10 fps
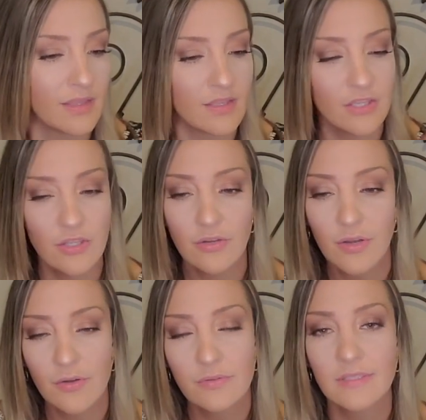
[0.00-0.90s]

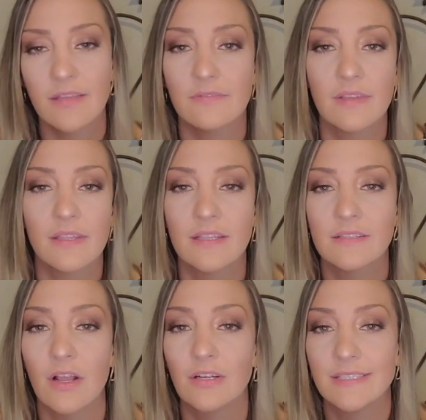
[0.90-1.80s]
Heroes and villains
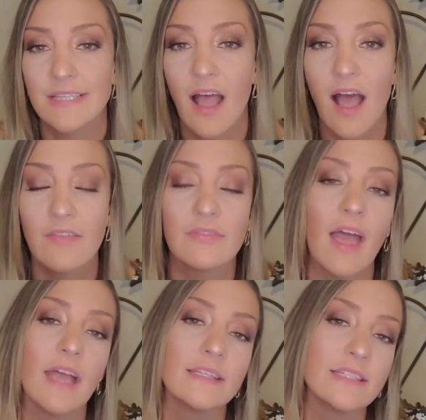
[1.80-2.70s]
are not
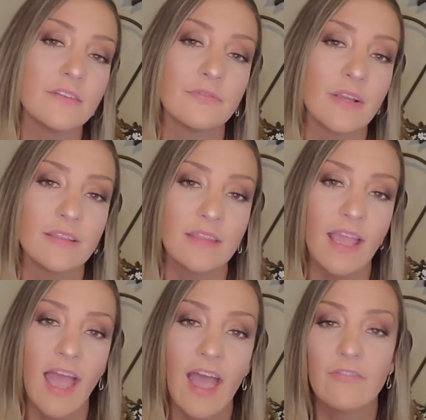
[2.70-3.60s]
that different. They
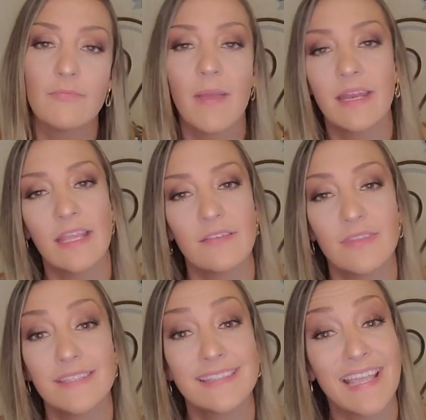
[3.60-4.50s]
have many of
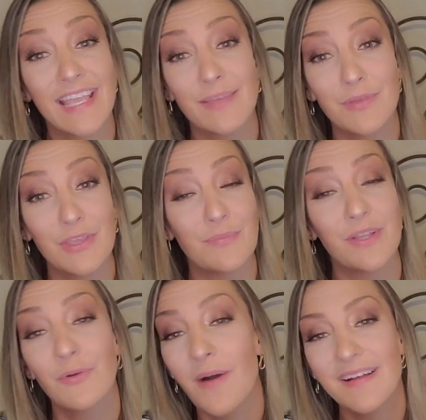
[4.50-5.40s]
the same
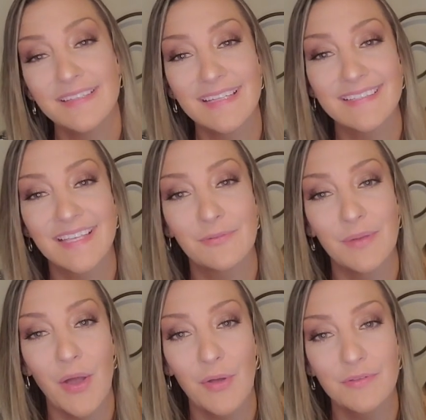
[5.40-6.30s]
human qualities like
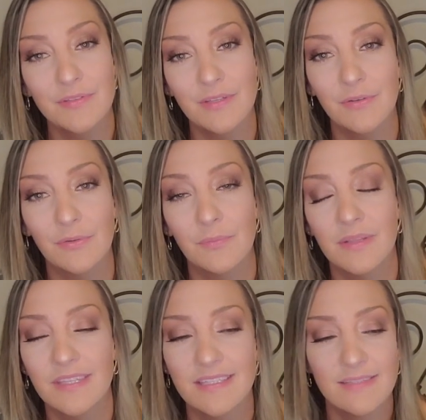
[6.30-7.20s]
we all do,
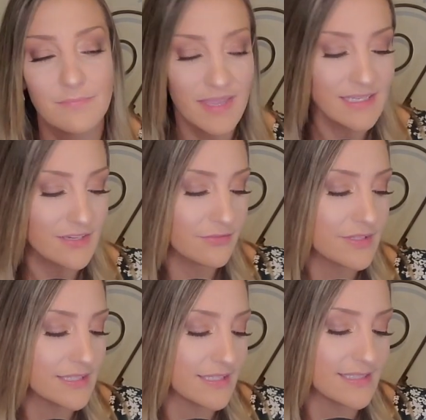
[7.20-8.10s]
but the main
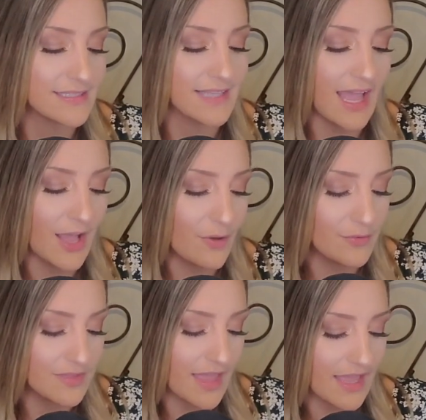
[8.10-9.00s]
difference is how
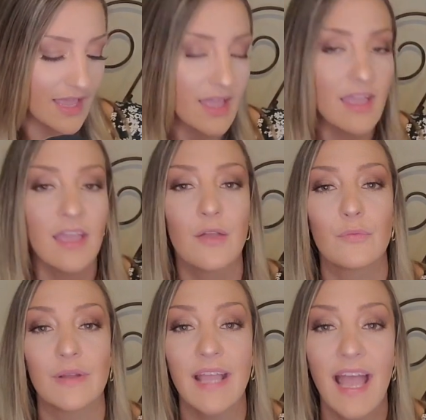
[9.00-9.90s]
they
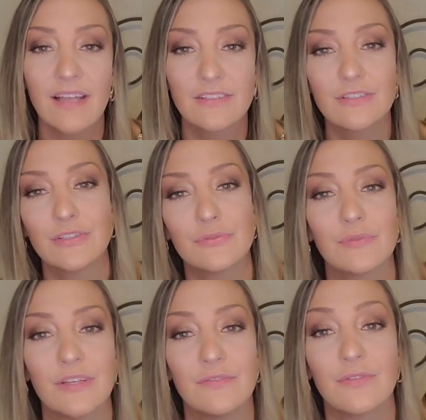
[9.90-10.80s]
react to
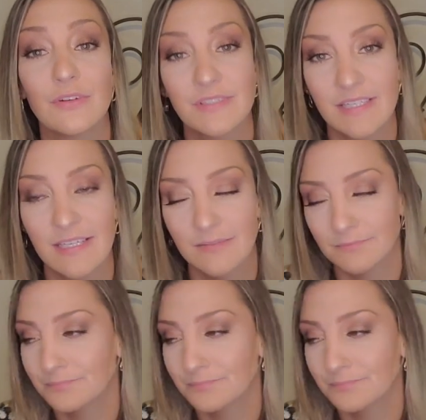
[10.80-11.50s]
adversity.